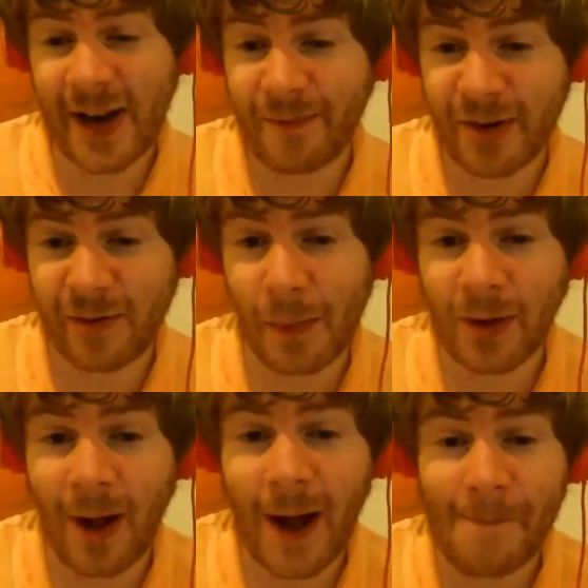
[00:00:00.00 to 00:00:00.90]
that doesn't have
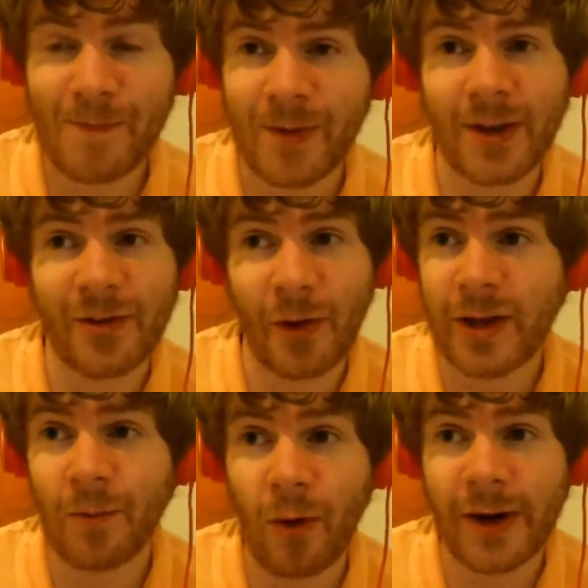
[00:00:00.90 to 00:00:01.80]
much of a plot,
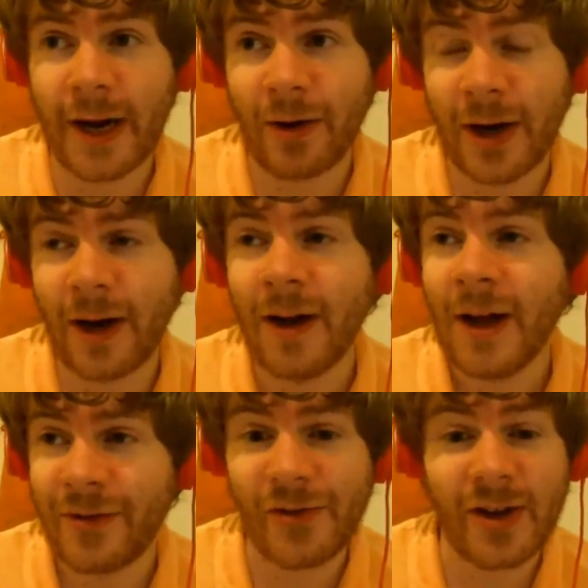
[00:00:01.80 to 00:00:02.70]
that is only in one
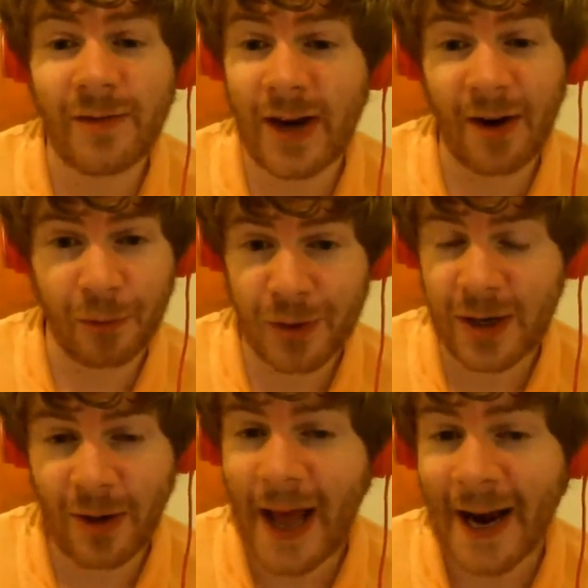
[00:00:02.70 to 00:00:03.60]
area, doesn't even have
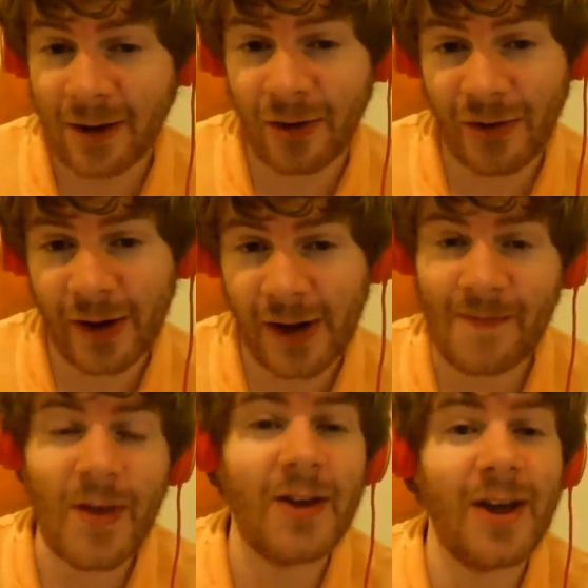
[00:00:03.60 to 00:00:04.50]
real actors in
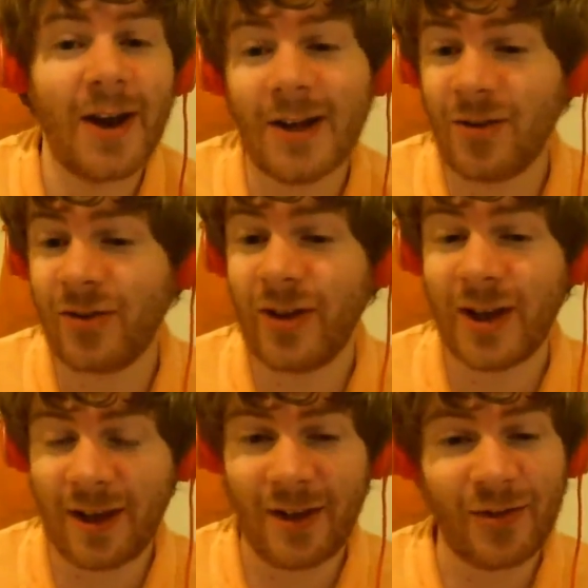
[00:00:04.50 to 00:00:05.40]
it, and yet I just
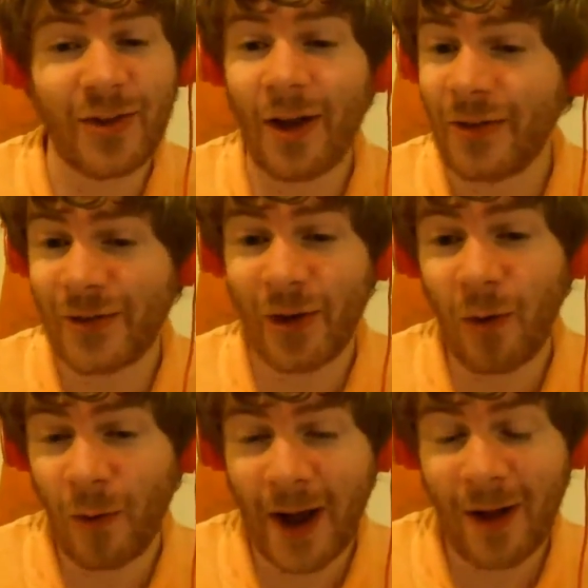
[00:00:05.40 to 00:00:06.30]
think is done so
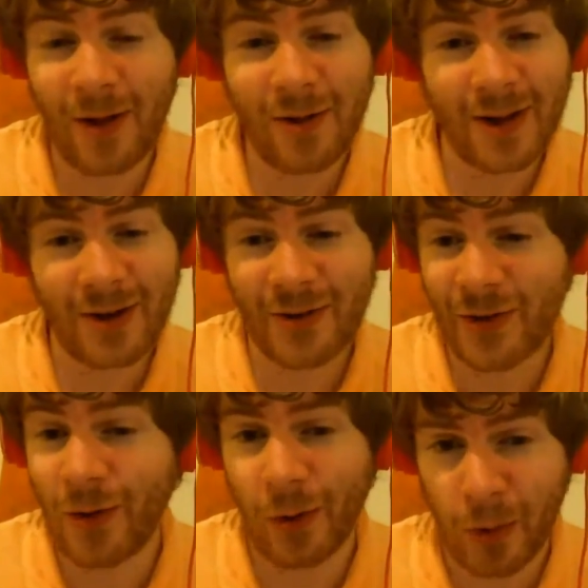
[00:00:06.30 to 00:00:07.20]
well and is
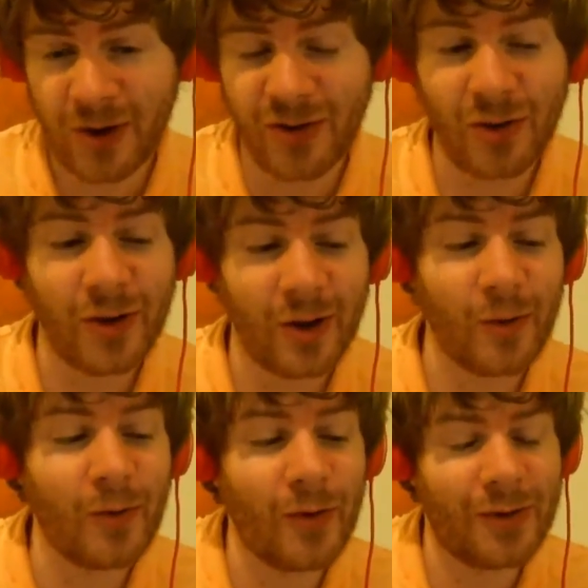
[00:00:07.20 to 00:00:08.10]
so original and
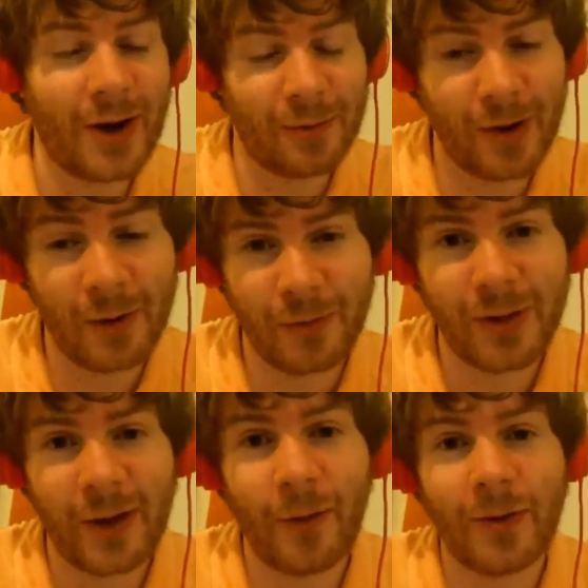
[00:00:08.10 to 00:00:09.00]
cool that I
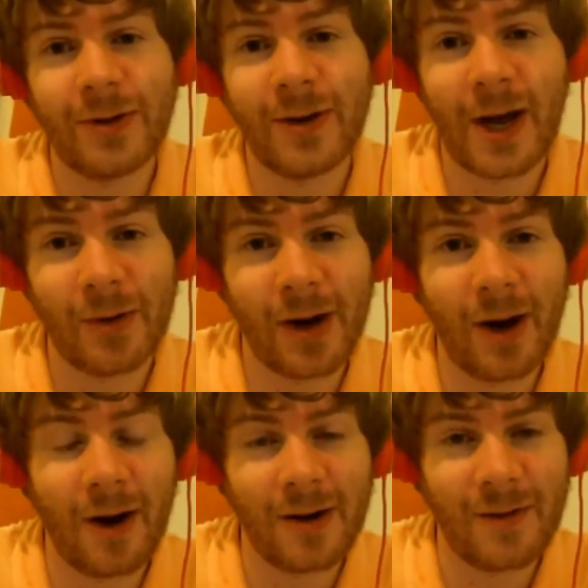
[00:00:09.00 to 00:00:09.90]
really hold it in high
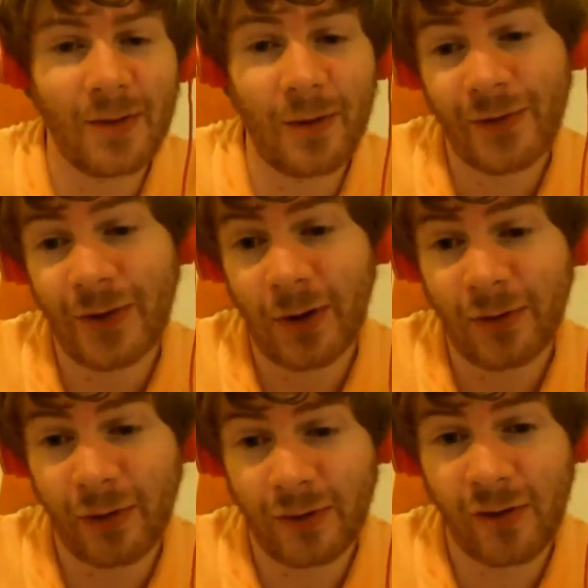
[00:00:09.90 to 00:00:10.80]
regard, even though it's
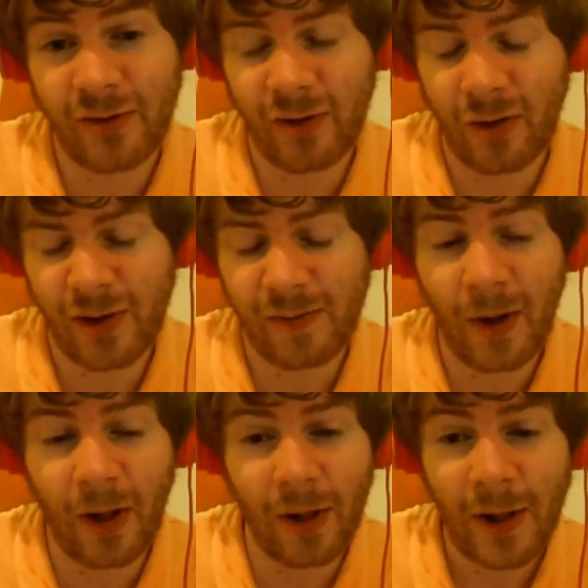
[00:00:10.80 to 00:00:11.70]
sort of just a
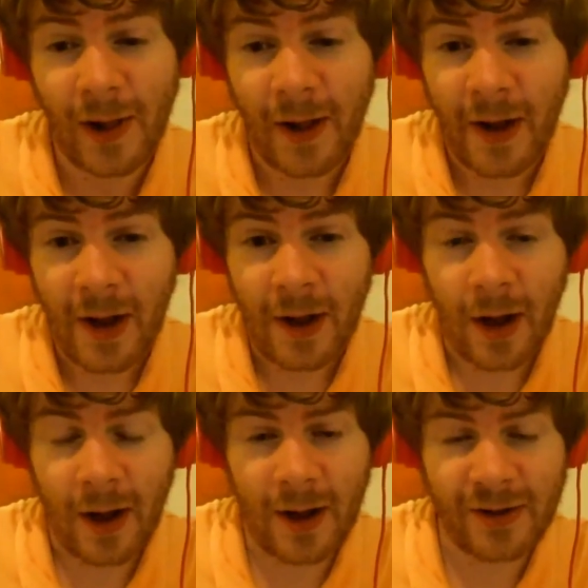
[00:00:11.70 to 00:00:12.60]
small
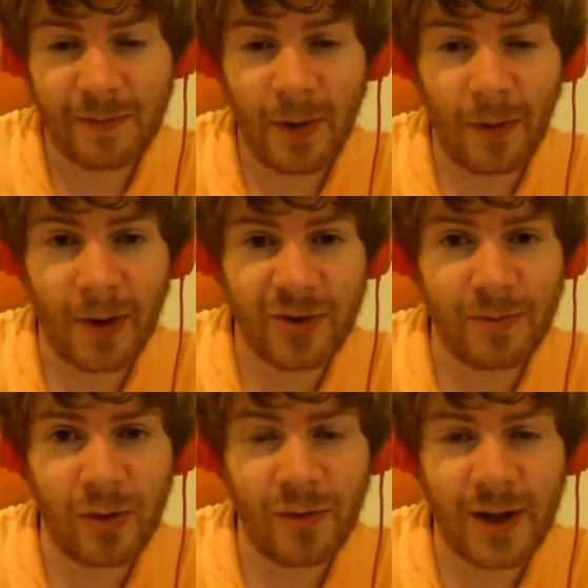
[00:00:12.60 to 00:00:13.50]
budget
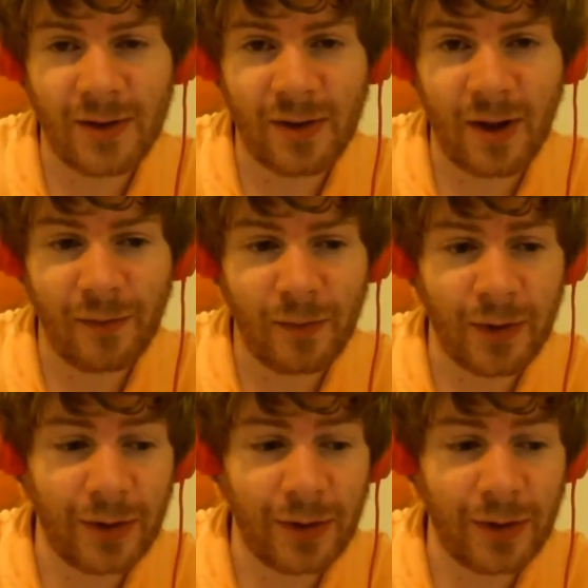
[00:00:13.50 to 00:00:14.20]
movie and stuff with